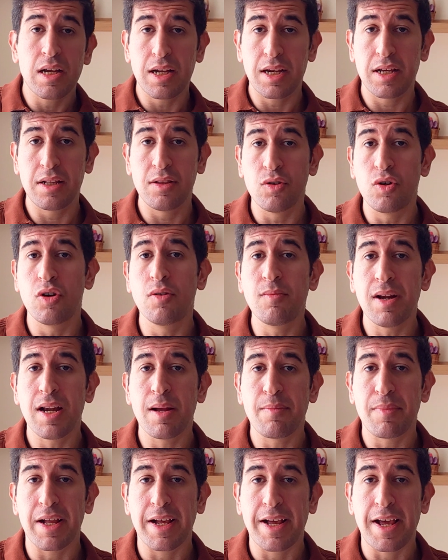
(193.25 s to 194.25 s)
in normal
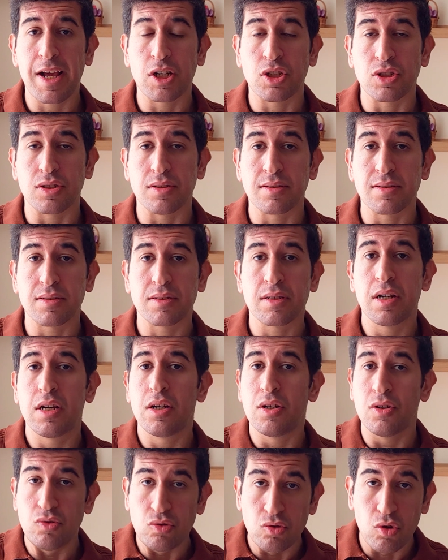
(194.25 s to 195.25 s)
applications,
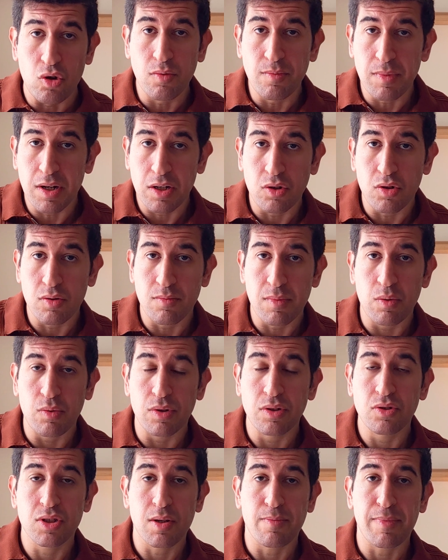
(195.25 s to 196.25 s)
normal
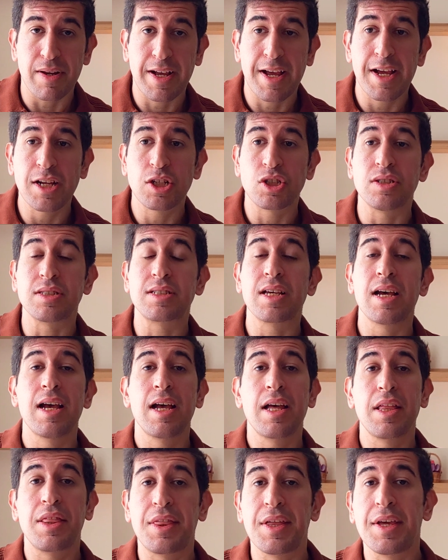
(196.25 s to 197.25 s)
Windows applications,
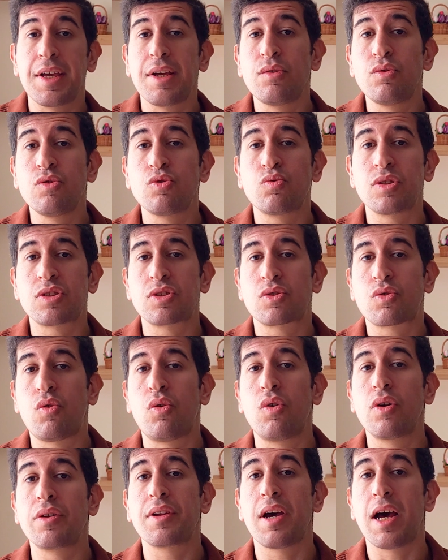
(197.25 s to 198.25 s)
they use what's
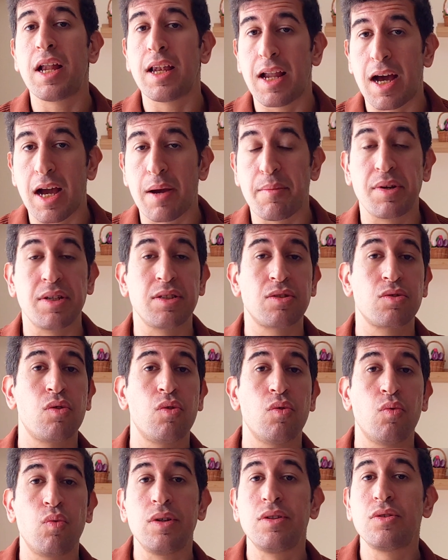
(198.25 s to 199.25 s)
called libraries
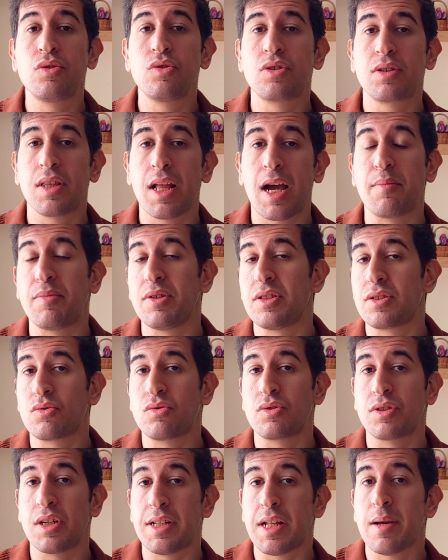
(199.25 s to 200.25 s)
or Windows libraries or
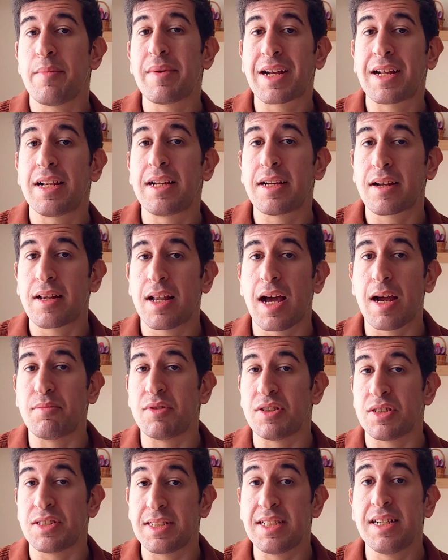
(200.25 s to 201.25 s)
dynamic link
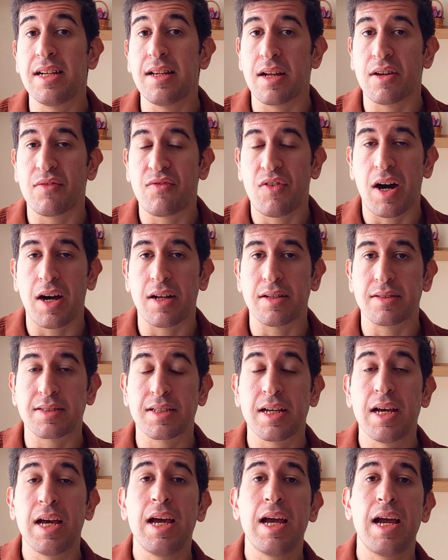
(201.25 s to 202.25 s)
libraries, DLL files,
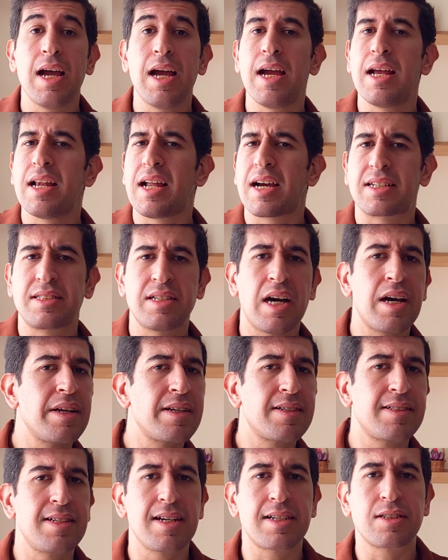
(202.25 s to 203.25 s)
like
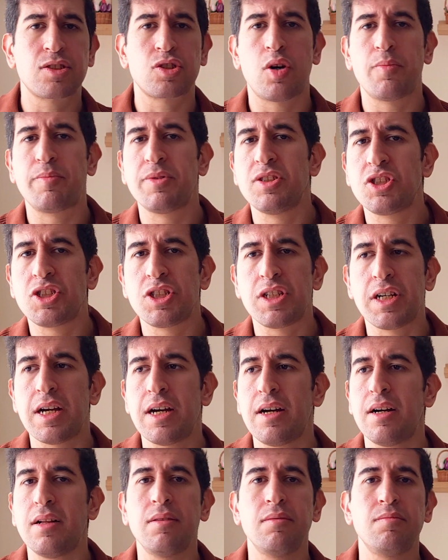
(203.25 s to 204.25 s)
DirectX,
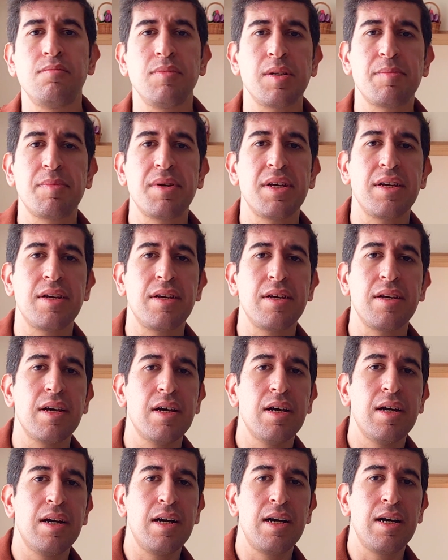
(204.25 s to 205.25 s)
OpenGL, maybe
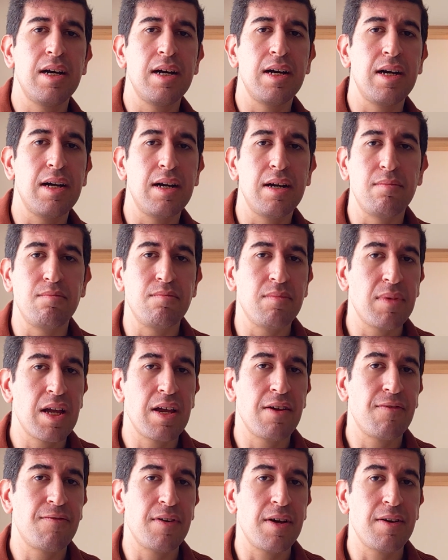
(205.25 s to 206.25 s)

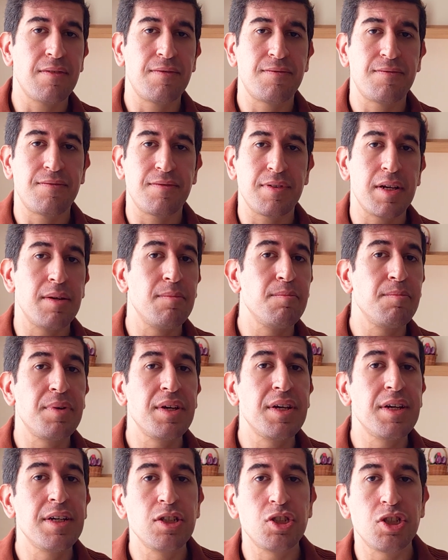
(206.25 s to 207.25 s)

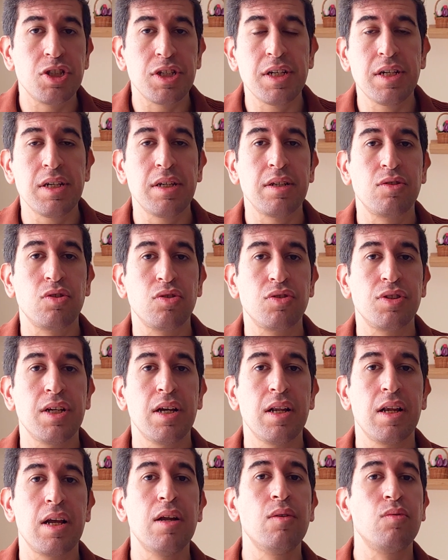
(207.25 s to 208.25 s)

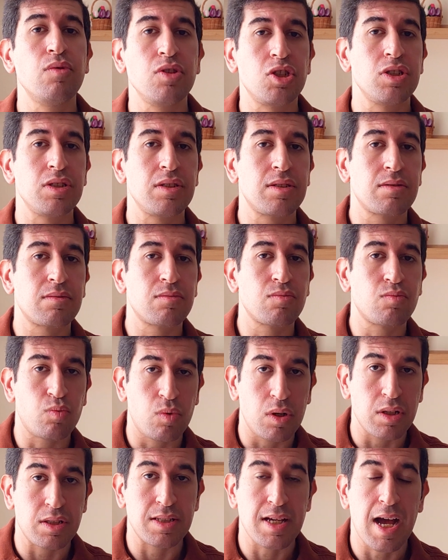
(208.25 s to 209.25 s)
ffmpeg.dll, which is
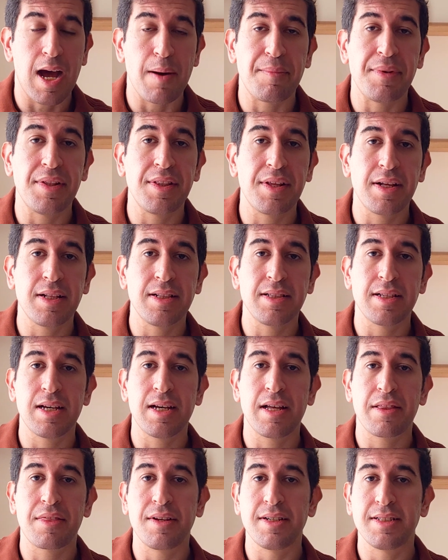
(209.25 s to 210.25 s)
what's happened in
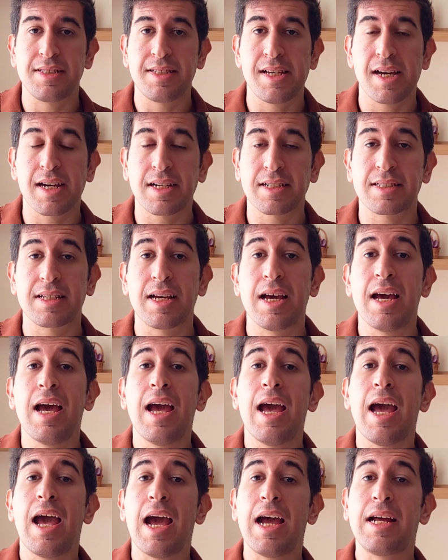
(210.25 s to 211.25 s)
the 3CX.
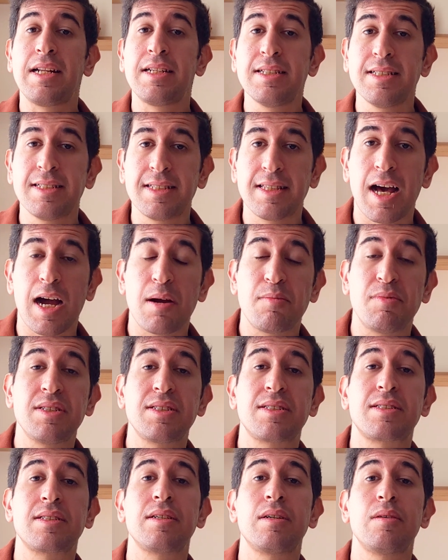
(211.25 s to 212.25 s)
And these
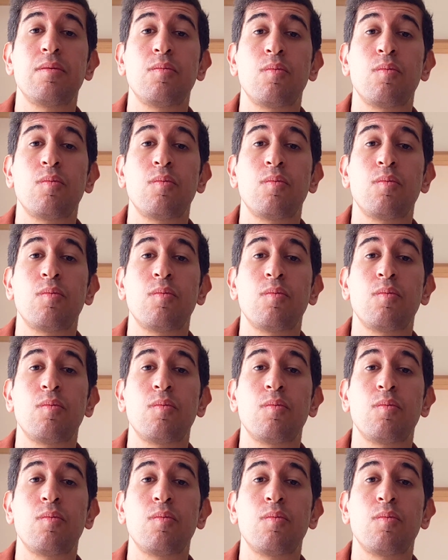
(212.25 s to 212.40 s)
libraries,